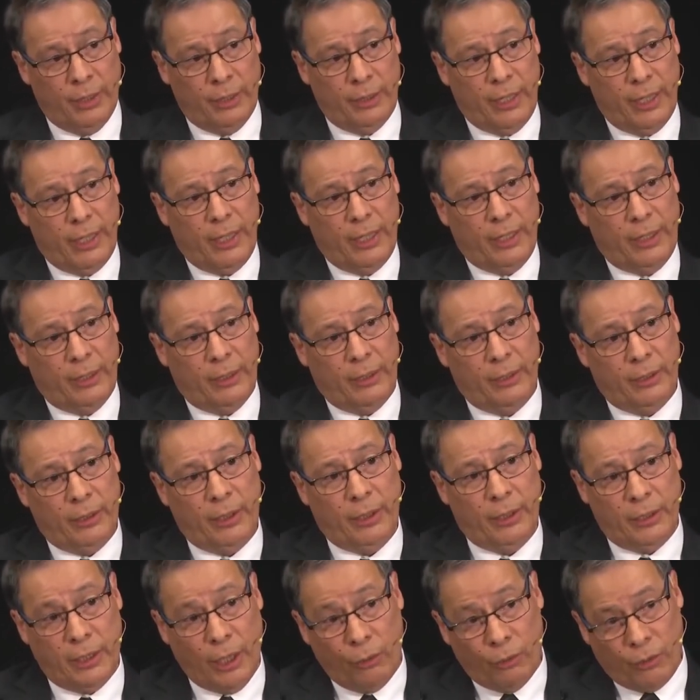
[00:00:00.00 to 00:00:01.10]
the,
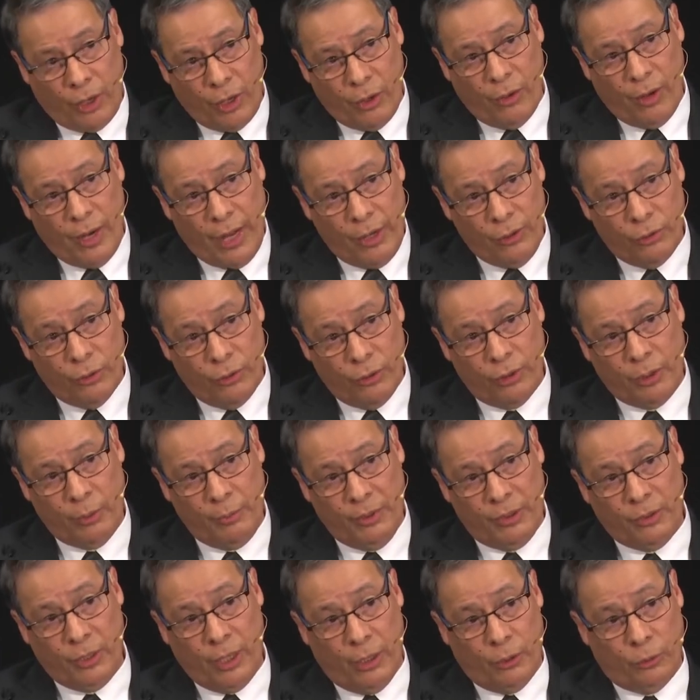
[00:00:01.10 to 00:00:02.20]
the downregulation of the
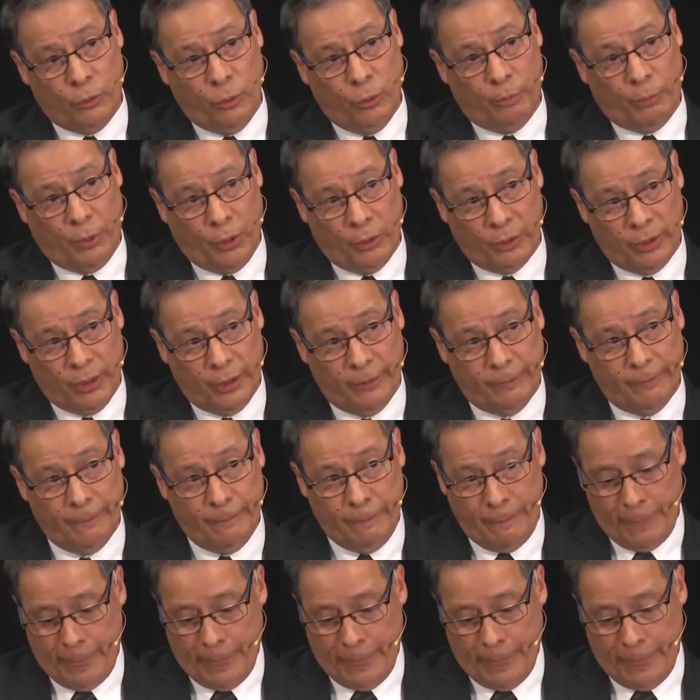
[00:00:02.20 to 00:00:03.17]
BCL2 protein.